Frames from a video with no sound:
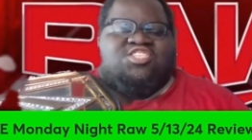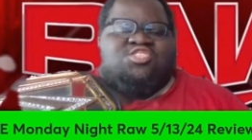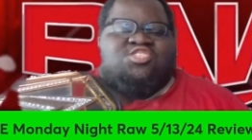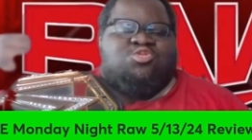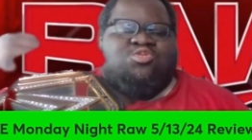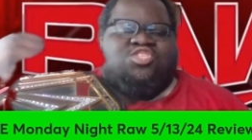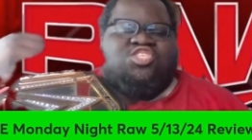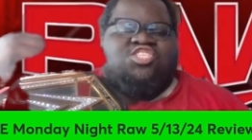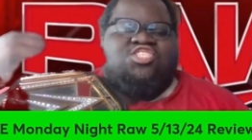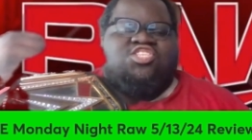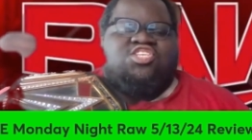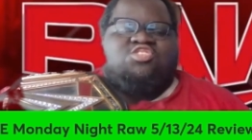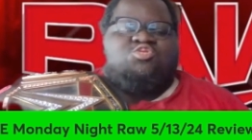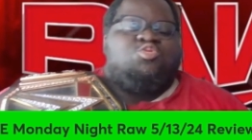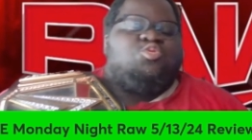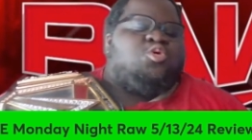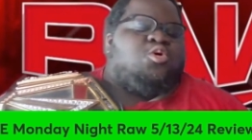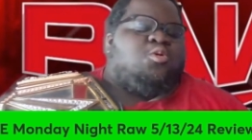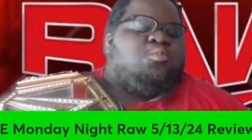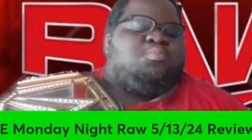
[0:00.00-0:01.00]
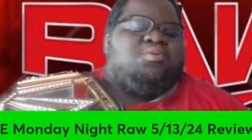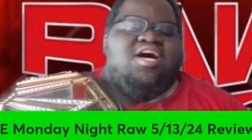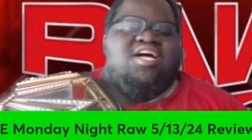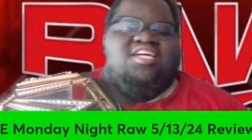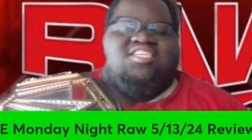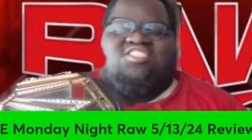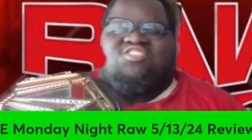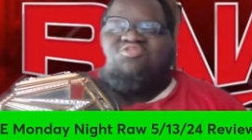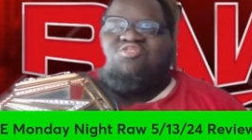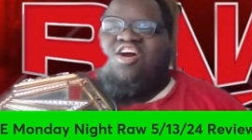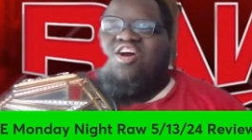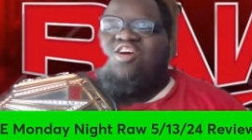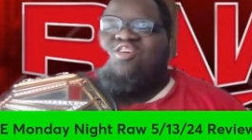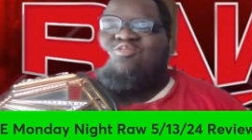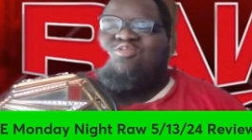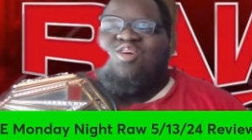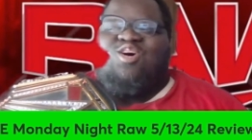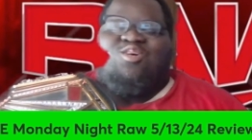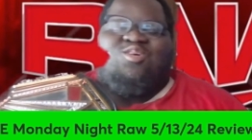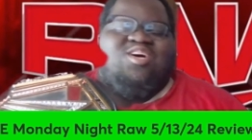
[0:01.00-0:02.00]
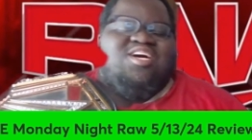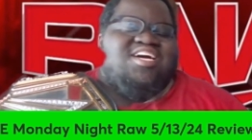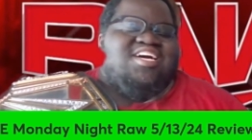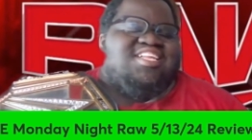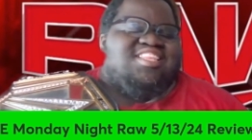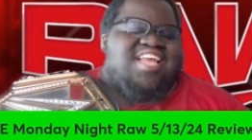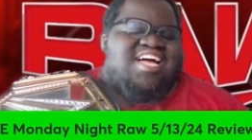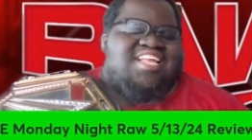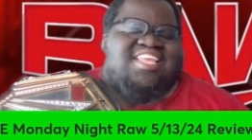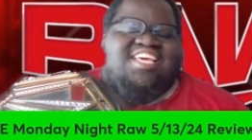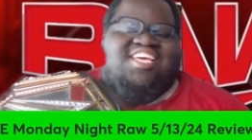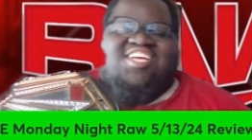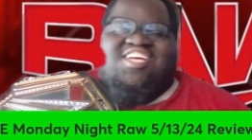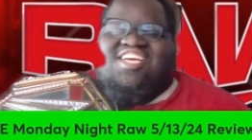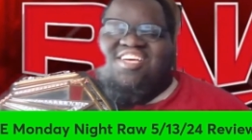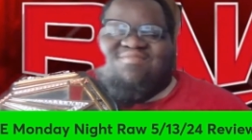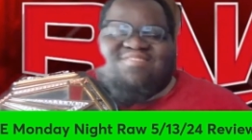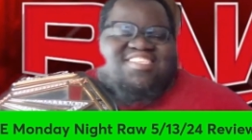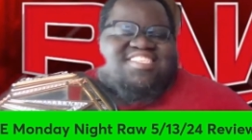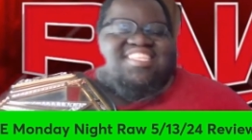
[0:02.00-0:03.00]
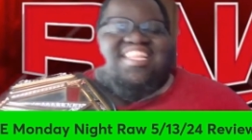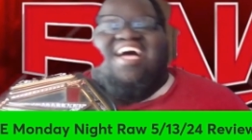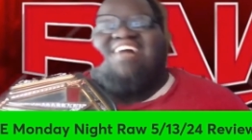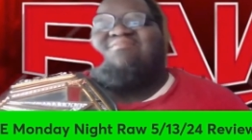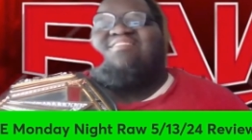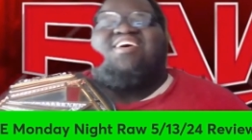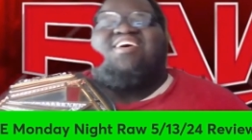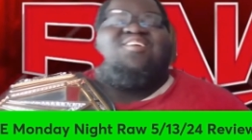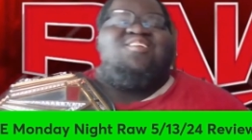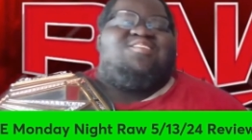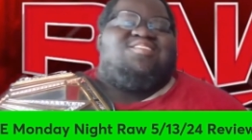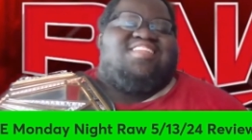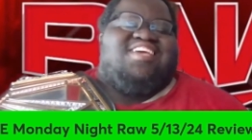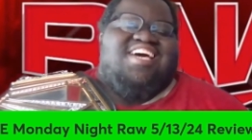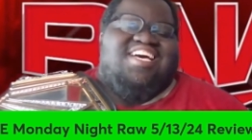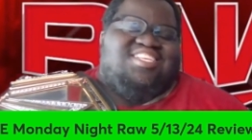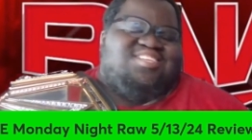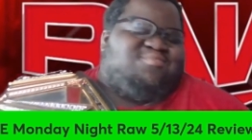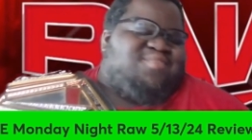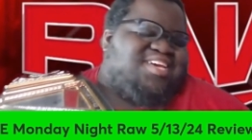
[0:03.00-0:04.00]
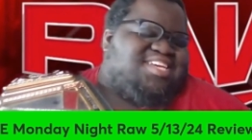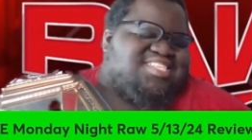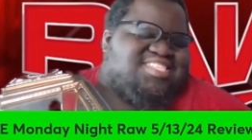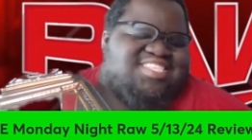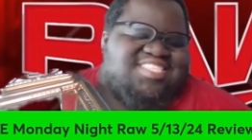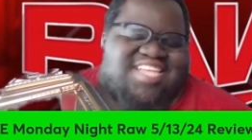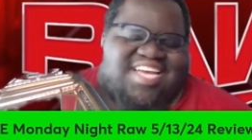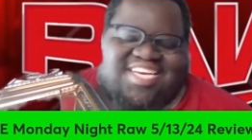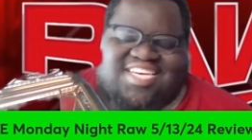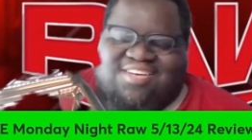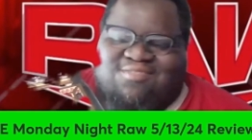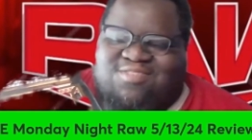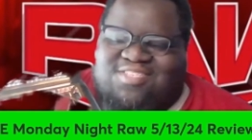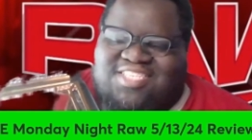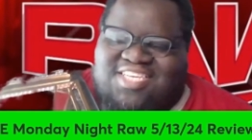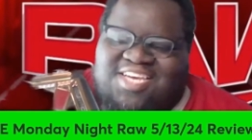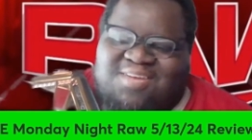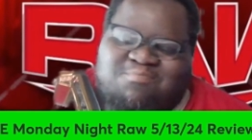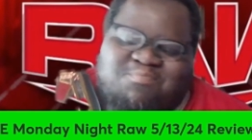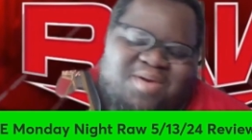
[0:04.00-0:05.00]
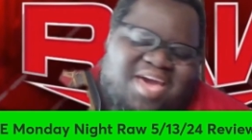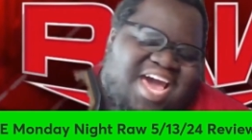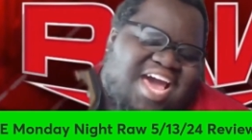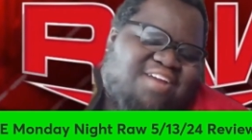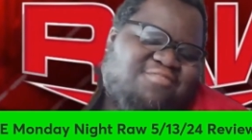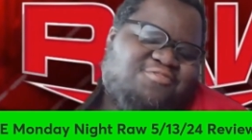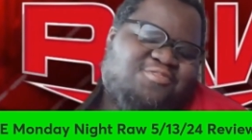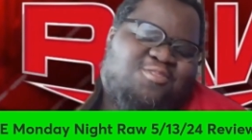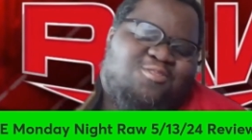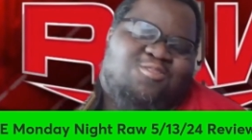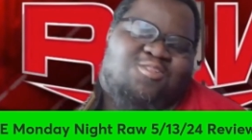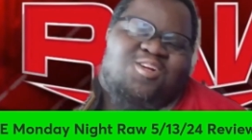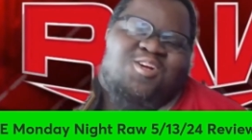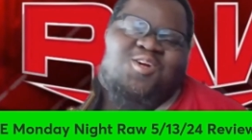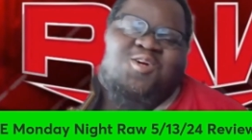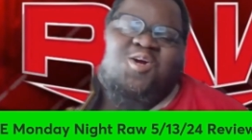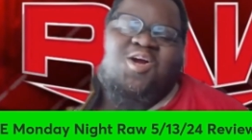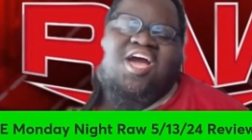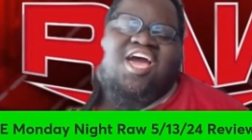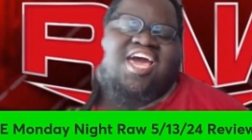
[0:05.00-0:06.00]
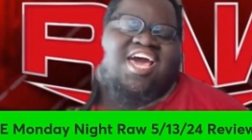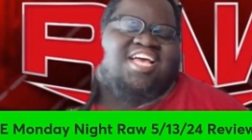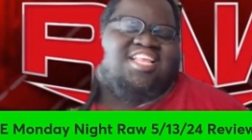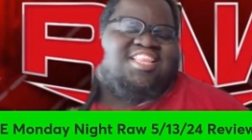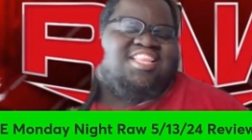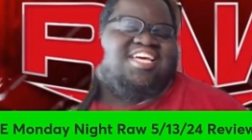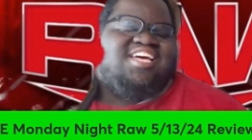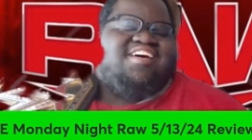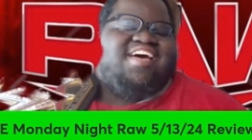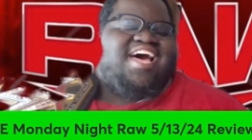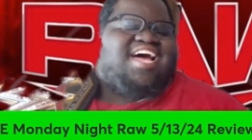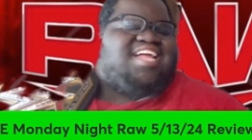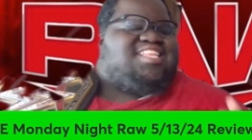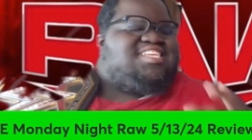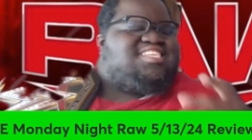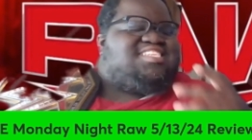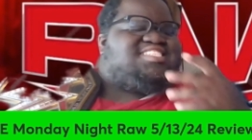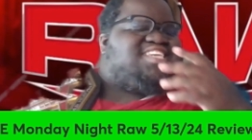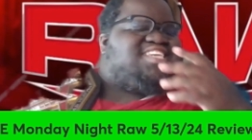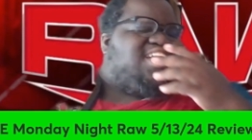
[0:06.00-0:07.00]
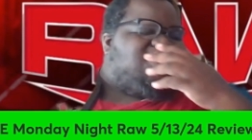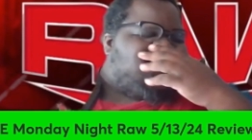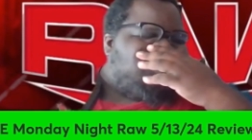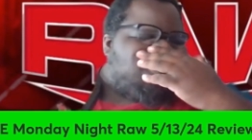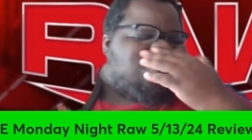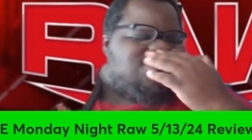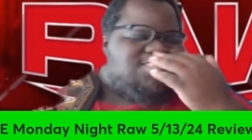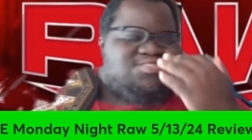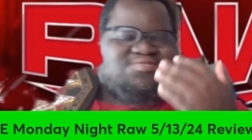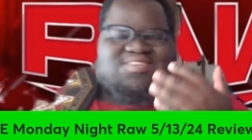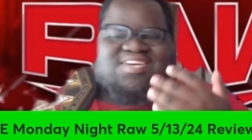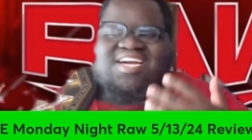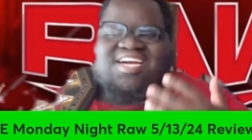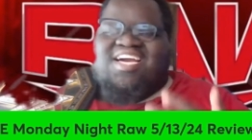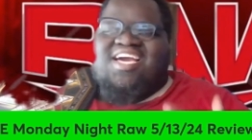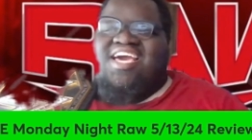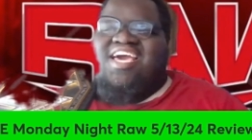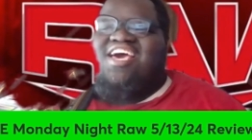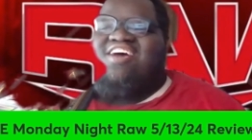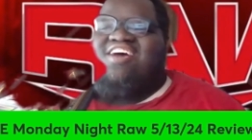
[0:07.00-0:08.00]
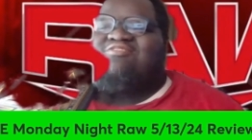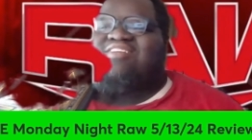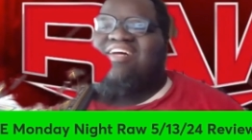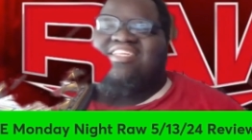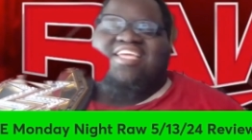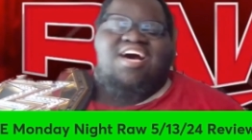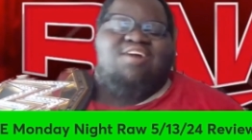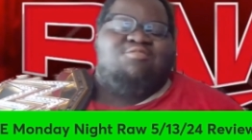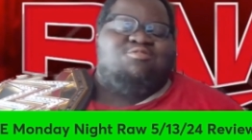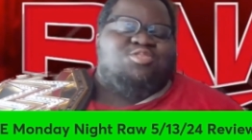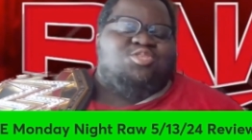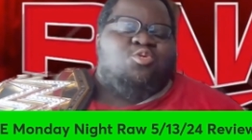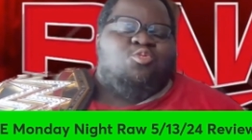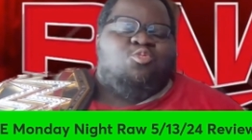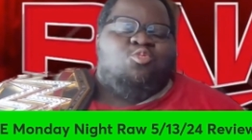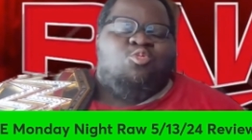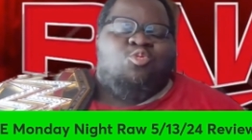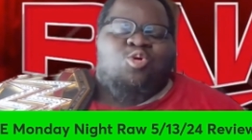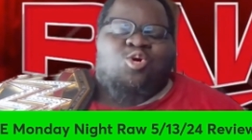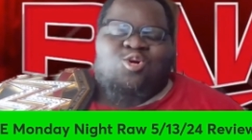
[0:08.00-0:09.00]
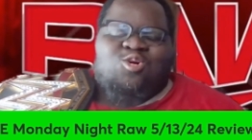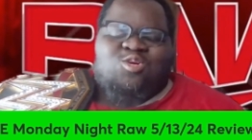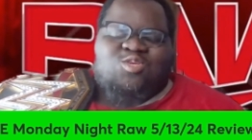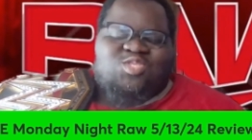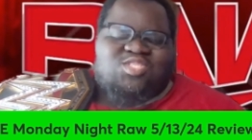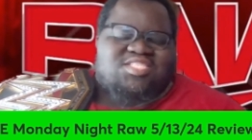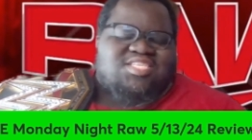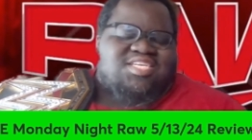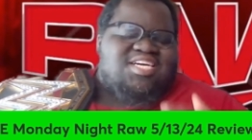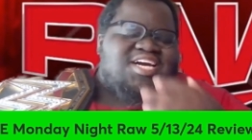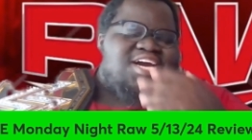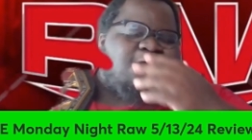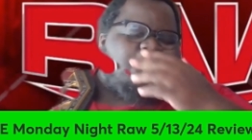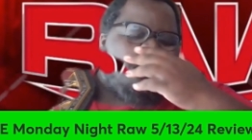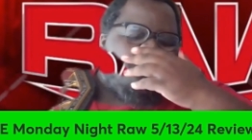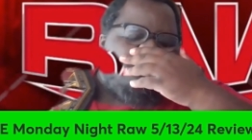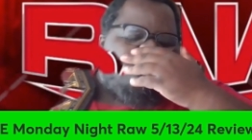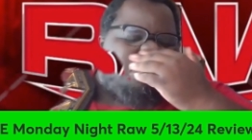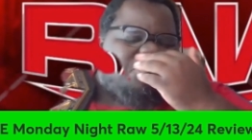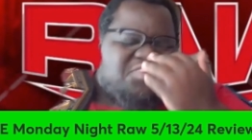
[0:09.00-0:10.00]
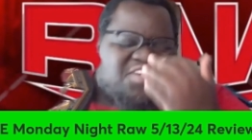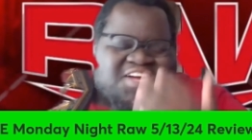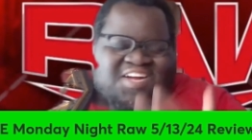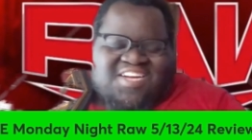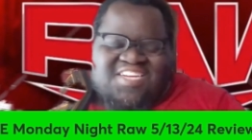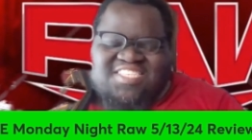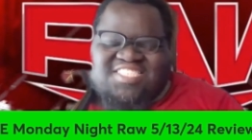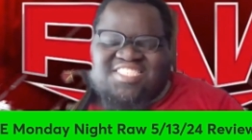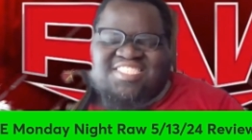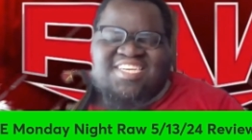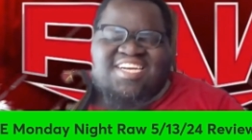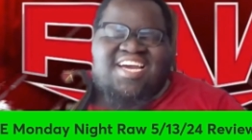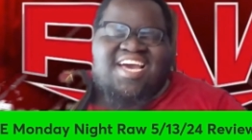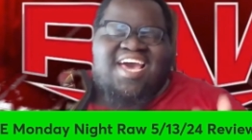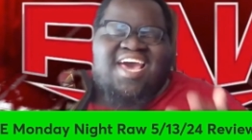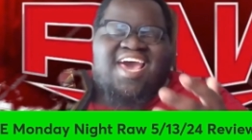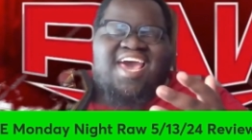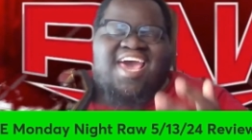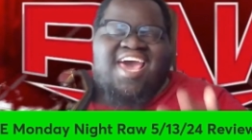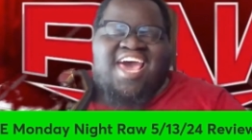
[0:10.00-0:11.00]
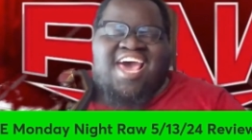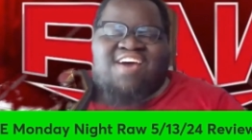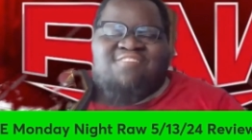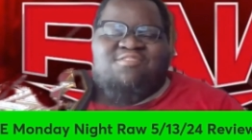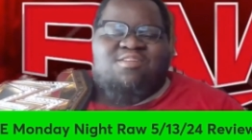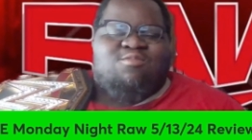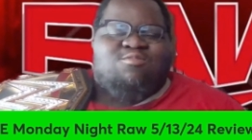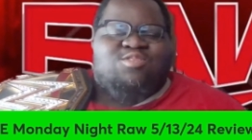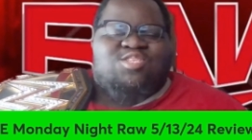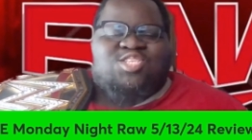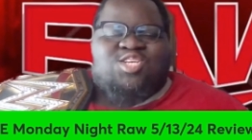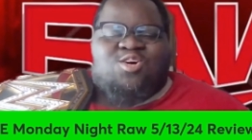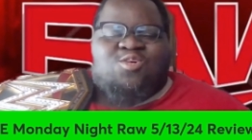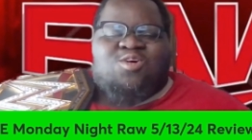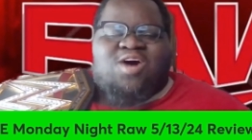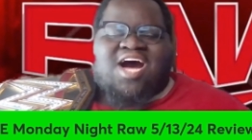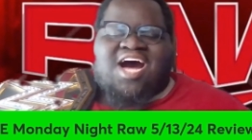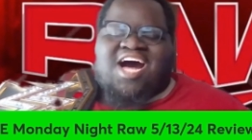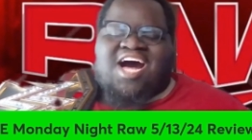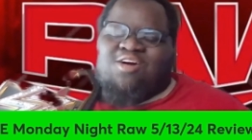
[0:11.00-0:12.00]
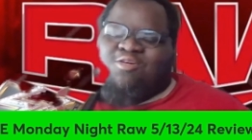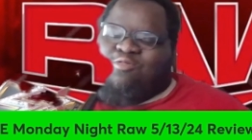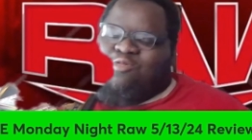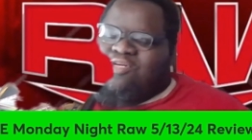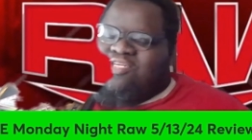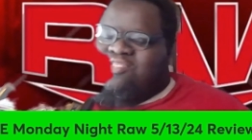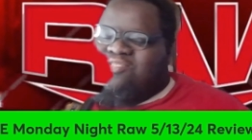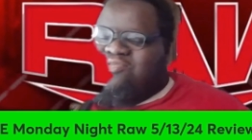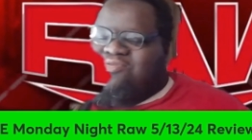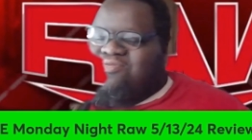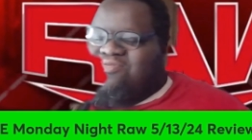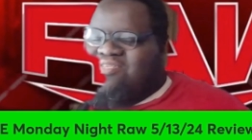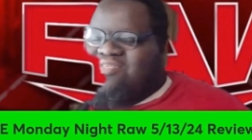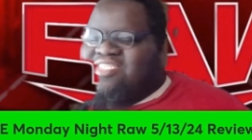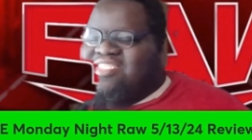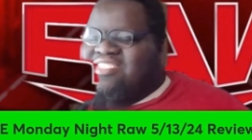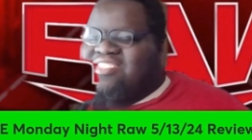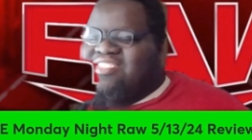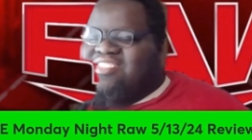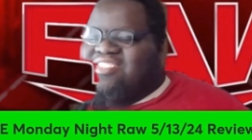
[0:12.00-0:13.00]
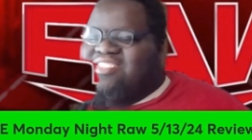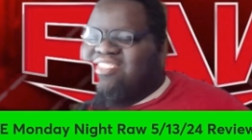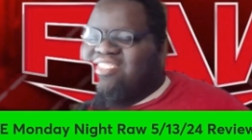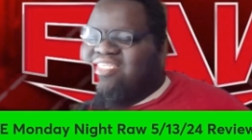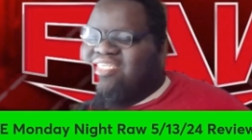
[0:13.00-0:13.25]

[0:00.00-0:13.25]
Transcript: She just threw a punch, and you heard no, like they couldn't even slap their own legs to make it seem like it was impactful. And Liv had to sell it like it was like that was the worst punch ever. It was so awkward and cringe.